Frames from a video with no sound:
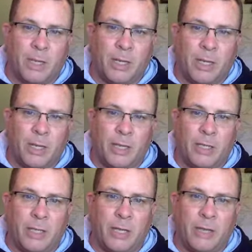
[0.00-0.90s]

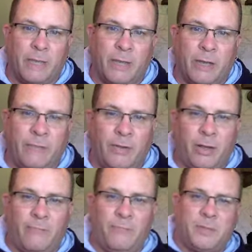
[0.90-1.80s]
And
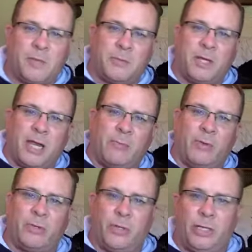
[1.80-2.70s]
I've spent some time
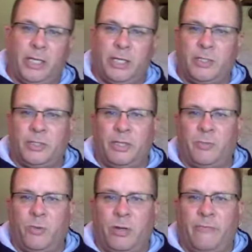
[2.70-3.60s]
with Cookie.
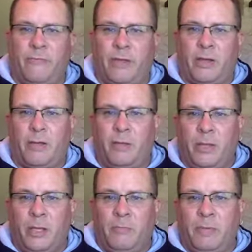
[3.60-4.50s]
She's one of the
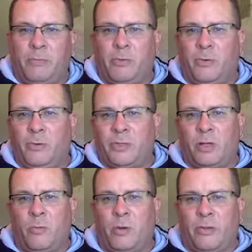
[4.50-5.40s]
people who's
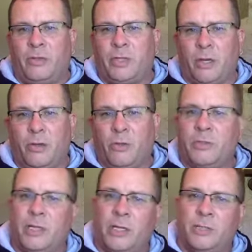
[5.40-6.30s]
on one of the
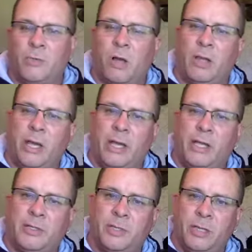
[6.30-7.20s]
shows, as well
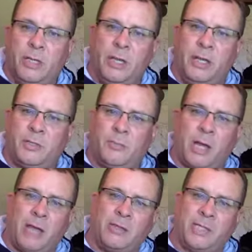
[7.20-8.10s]
as has their
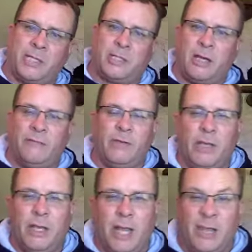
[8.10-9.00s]
behind the scenes stuff,
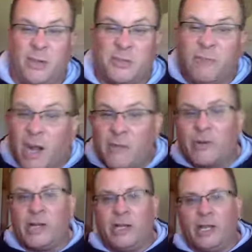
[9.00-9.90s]
and they're just
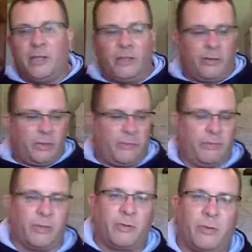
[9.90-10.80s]
very good.
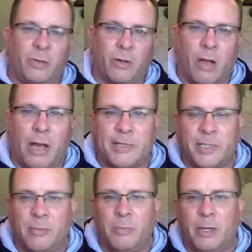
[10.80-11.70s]
They're
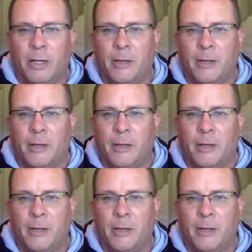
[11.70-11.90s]
awesome.